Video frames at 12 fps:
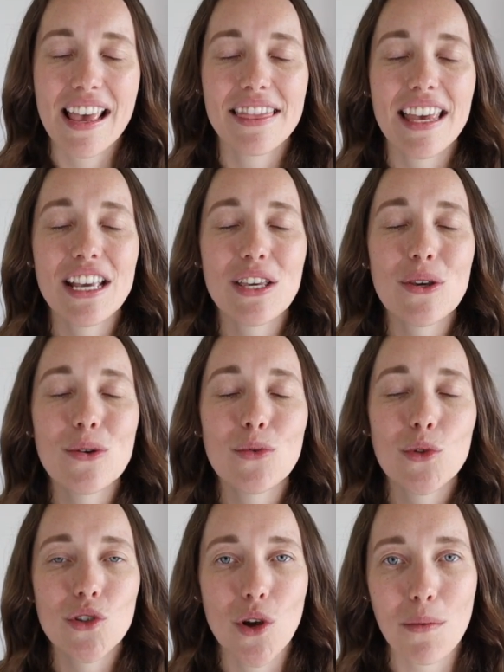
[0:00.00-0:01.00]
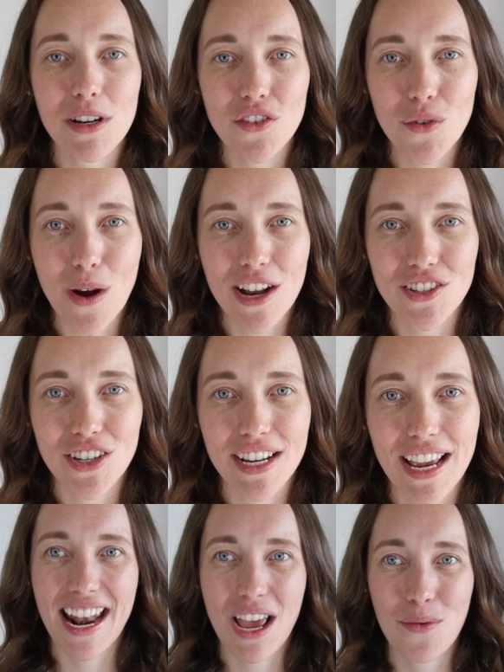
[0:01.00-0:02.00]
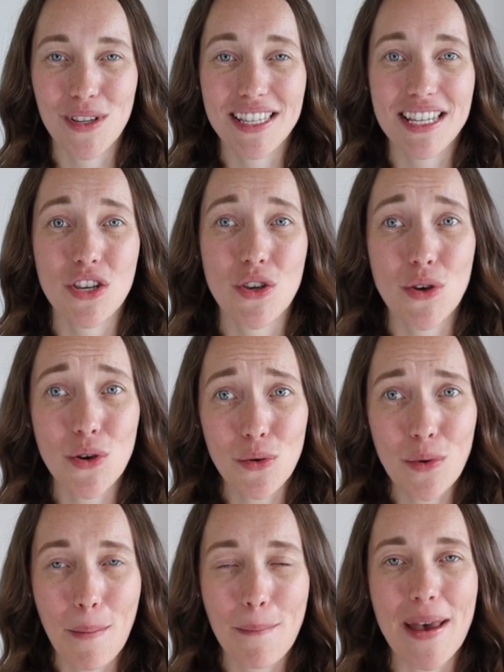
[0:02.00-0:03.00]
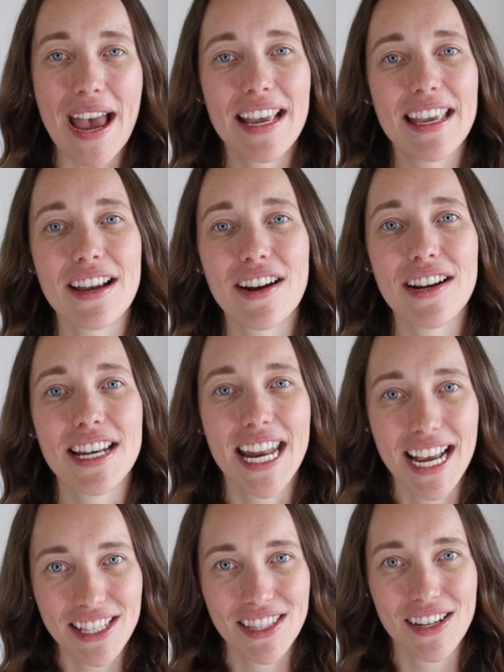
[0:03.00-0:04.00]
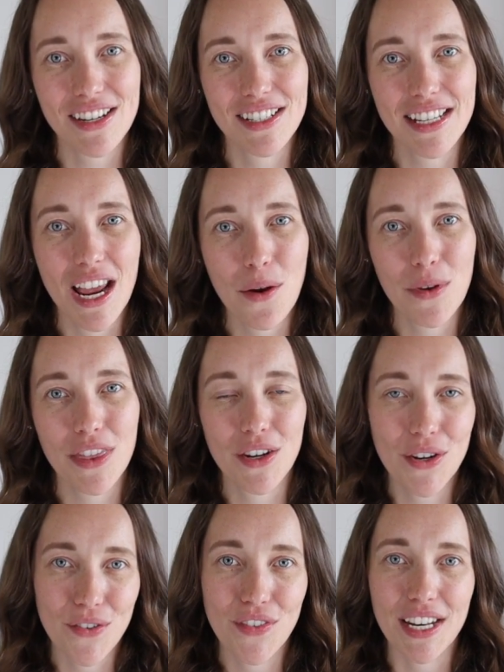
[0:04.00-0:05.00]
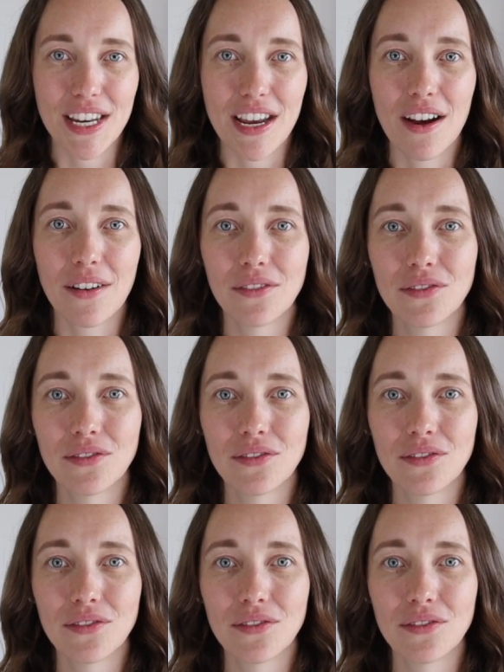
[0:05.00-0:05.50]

Thank you so much for watching, and I will see you back here next Thursday with a new video.